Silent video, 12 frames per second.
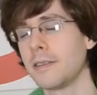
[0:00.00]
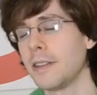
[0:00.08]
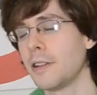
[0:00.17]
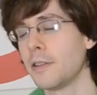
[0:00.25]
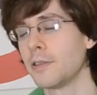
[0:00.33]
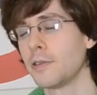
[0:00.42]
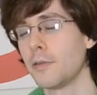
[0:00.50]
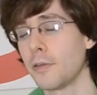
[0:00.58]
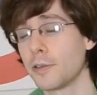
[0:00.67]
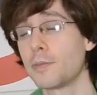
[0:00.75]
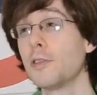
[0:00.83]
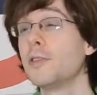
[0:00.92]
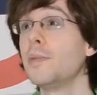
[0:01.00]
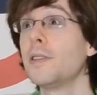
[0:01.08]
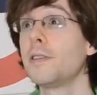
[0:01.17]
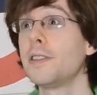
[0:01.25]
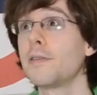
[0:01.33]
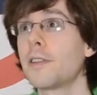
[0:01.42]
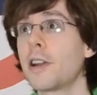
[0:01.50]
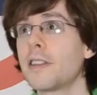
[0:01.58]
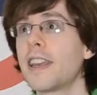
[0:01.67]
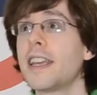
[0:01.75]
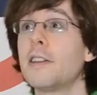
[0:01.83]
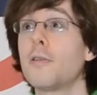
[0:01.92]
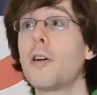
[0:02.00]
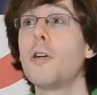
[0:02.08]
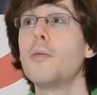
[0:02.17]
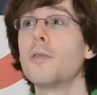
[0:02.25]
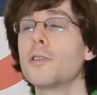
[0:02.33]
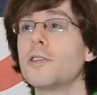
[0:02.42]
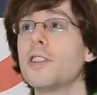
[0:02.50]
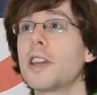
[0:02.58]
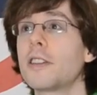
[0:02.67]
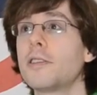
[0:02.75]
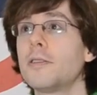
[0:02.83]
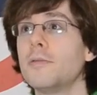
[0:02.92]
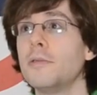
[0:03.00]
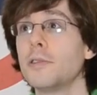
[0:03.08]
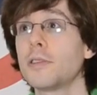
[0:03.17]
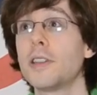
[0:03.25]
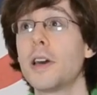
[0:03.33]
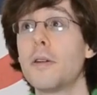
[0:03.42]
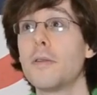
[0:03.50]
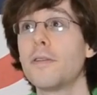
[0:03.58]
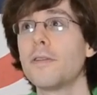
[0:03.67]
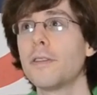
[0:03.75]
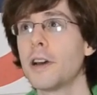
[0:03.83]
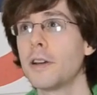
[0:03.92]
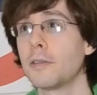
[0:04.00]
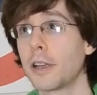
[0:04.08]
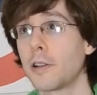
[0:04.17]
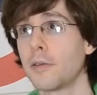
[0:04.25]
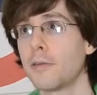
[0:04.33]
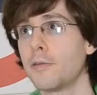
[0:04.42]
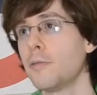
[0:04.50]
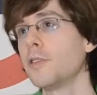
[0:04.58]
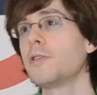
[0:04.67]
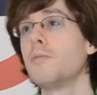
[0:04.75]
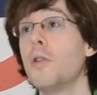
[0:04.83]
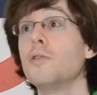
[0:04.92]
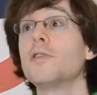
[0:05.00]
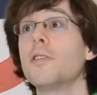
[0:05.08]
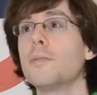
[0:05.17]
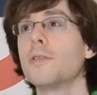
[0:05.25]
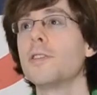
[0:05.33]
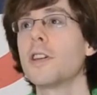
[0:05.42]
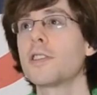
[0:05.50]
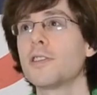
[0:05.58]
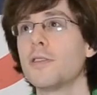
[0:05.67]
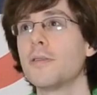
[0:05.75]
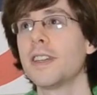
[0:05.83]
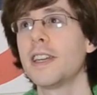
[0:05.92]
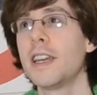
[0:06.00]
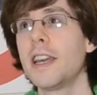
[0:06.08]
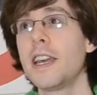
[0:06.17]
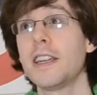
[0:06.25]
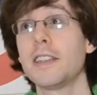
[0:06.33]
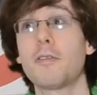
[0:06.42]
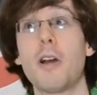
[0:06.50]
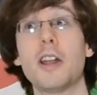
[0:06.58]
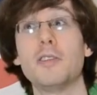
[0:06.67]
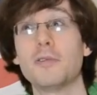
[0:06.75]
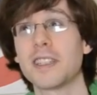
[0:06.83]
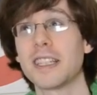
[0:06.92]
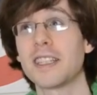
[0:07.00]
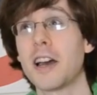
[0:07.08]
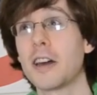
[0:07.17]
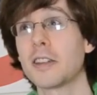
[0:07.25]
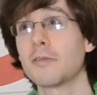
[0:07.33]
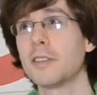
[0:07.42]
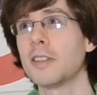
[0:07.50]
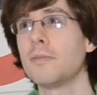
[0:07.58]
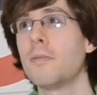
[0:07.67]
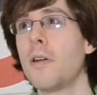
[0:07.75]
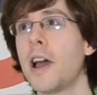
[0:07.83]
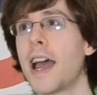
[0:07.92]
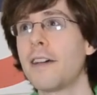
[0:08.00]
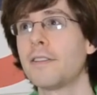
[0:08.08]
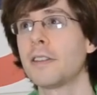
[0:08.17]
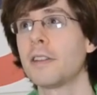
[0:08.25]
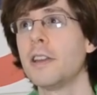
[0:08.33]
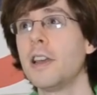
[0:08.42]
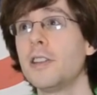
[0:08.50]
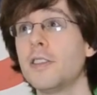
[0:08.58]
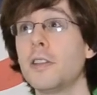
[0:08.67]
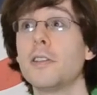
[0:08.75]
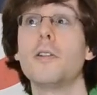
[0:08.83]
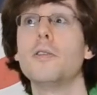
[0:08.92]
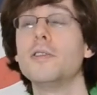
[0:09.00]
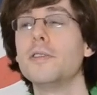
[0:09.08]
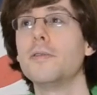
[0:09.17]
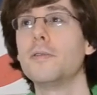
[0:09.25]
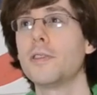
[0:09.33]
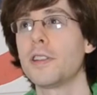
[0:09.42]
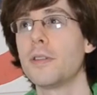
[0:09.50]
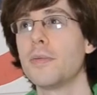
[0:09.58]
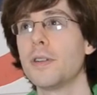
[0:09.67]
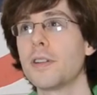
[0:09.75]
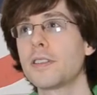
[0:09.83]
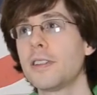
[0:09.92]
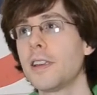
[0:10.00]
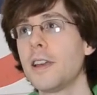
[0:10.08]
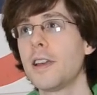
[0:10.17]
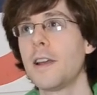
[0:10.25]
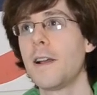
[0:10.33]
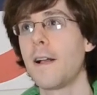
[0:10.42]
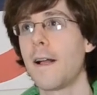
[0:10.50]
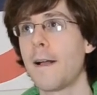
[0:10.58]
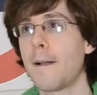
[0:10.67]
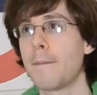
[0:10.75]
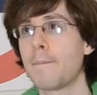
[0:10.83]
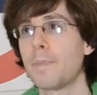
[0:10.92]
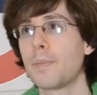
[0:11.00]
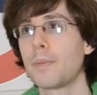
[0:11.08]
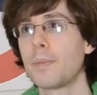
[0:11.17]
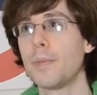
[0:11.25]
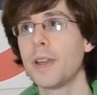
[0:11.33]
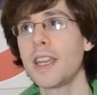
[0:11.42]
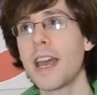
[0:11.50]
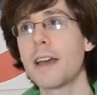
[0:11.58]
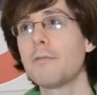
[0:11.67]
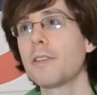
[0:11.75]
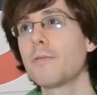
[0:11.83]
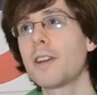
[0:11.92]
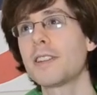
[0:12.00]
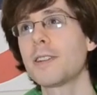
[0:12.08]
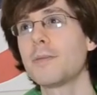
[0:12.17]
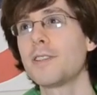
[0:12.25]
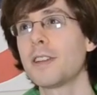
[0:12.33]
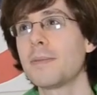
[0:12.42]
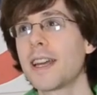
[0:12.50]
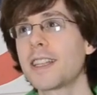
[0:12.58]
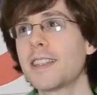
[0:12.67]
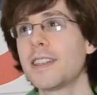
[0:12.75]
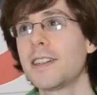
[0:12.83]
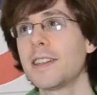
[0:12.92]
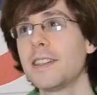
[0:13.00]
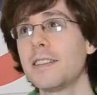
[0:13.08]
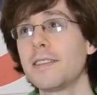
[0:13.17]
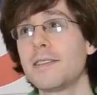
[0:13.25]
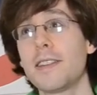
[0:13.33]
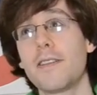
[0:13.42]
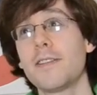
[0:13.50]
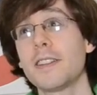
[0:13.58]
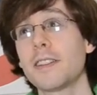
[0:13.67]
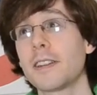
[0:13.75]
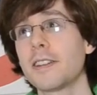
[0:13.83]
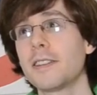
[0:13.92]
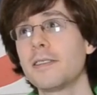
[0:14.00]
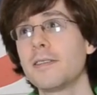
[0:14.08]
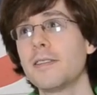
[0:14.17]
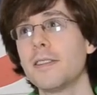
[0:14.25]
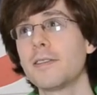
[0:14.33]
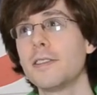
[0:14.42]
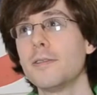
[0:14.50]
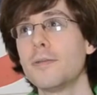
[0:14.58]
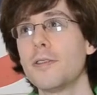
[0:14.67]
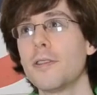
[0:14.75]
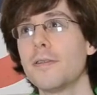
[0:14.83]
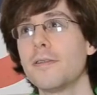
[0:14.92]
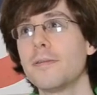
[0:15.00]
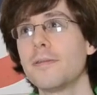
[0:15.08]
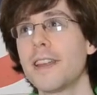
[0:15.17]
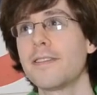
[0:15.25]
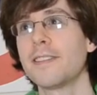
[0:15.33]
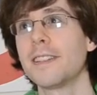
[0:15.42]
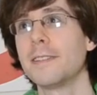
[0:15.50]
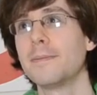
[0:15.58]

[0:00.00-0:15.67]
you know, sort of the responsibility of kind of taking on the whole project yourself, like kind of almost most of the production of it, is quite a daunting task, which is why I haven't done loads of audiobooks. But yeah, with the right subject matter, it's definitely something I'd love to do more of, definitely.